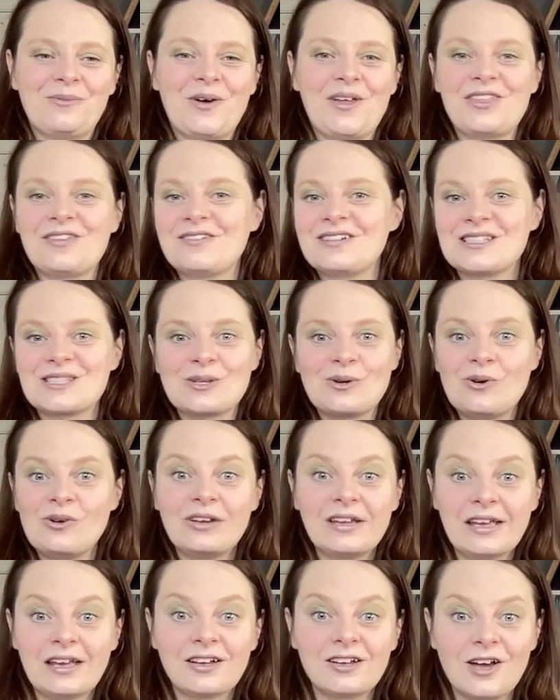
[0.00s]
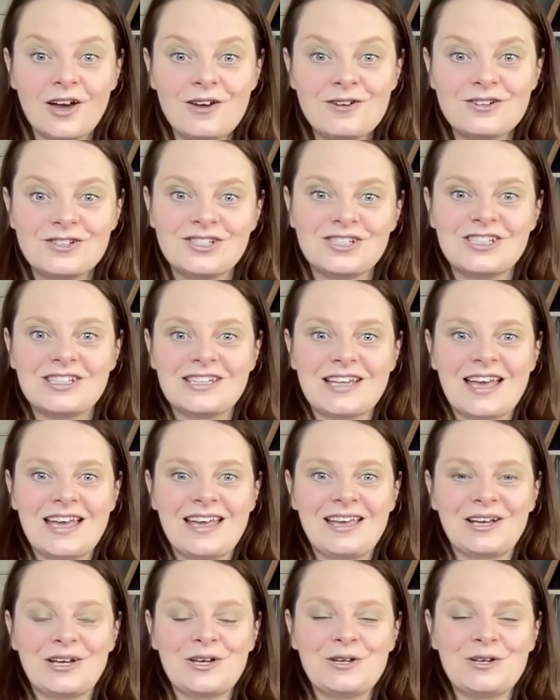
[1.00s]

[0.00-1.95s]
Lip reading: whether it's calling a coach today,